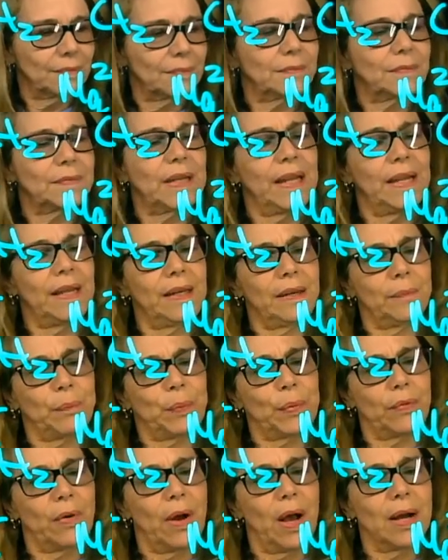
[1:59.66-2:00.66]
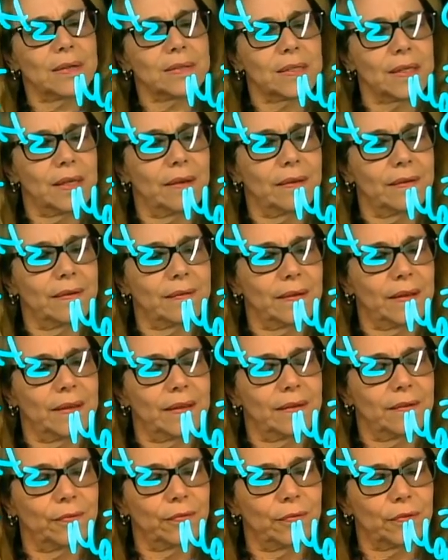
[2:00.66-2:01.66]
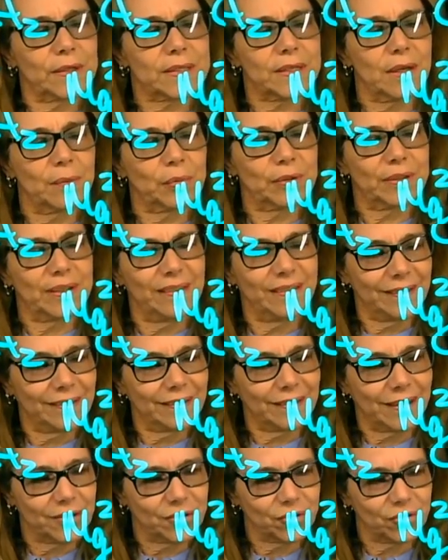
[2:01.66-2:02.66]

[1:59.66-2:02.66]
And peroxides is, for example, this is hydrogen